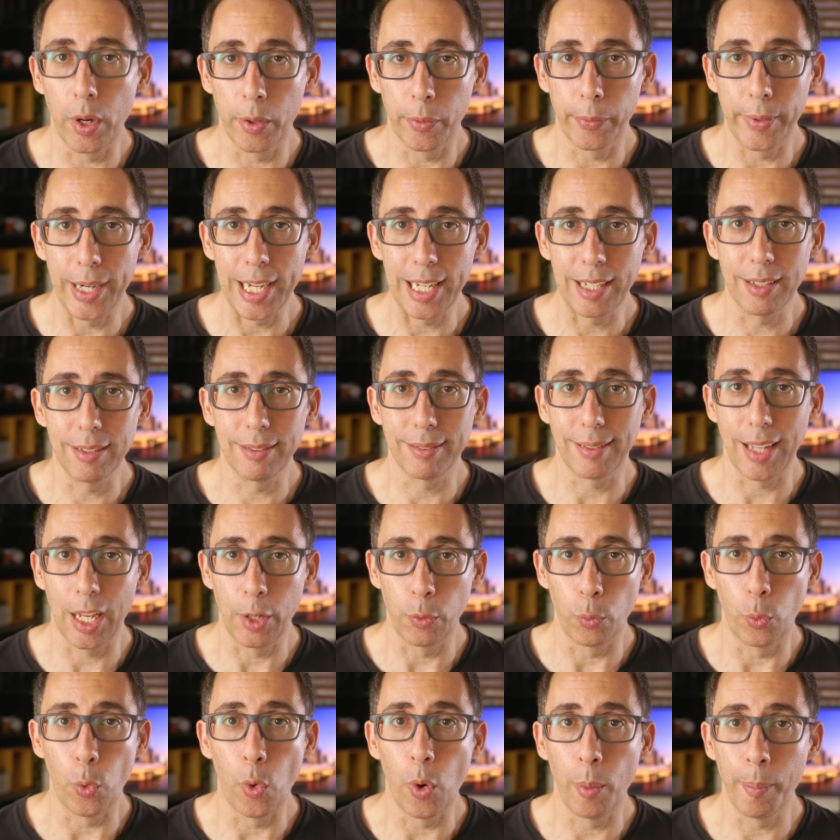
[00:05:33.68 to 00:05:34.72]
arenas
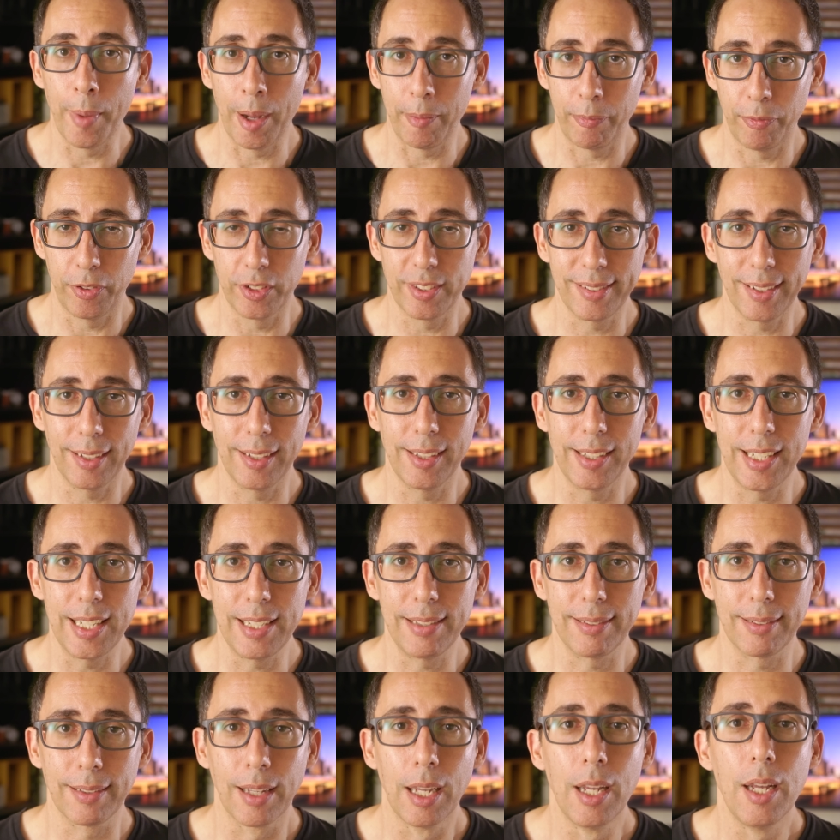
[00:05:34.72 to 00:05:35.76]
and warm-up
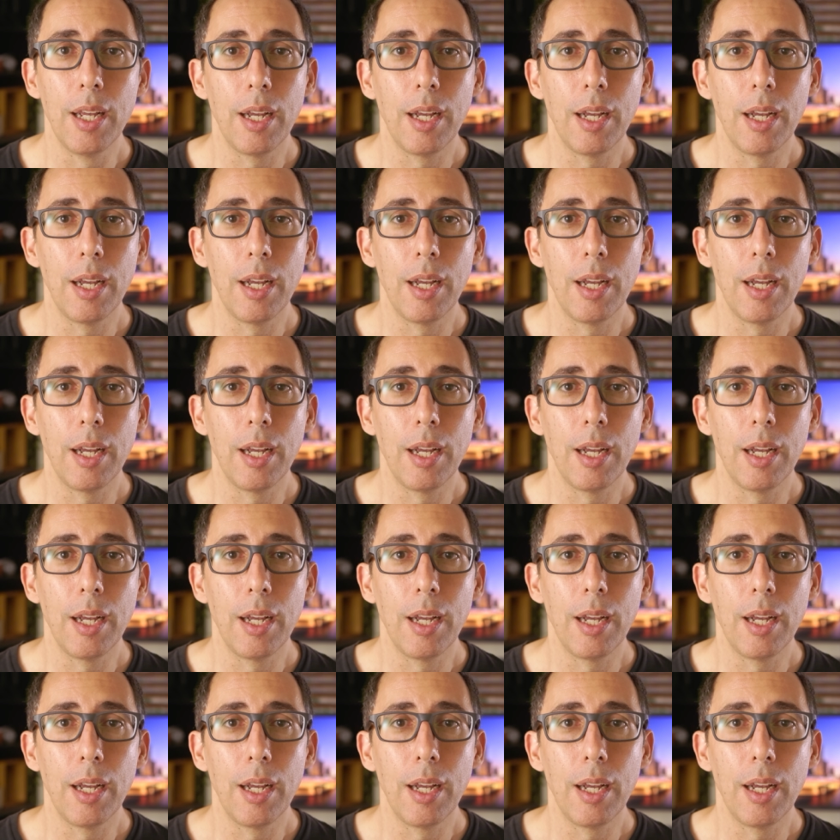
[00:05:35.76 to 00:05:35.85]
facilities,